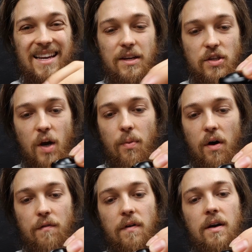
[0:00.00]
the top
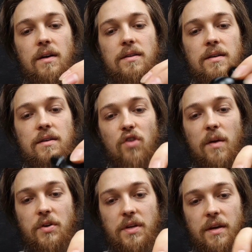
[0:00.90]
of the
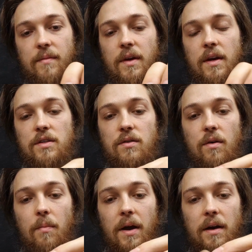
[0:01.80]
tripod head. So
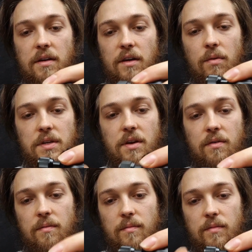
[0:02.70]
my idea was here
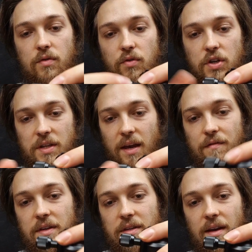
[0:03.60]
to just have
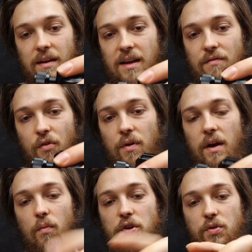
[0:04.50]
this lever,
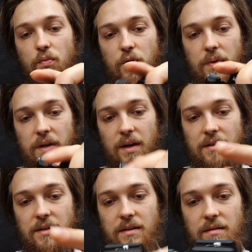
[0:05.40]
which would be
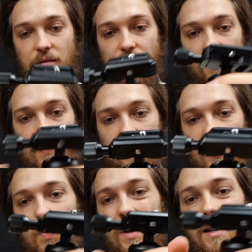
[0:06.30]
ideal for
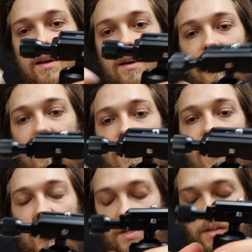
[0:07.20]
quickly
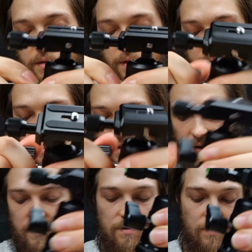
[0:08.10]
adjusting this
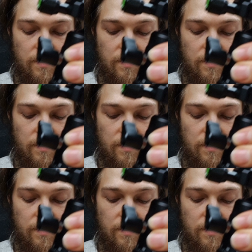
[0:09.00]
here.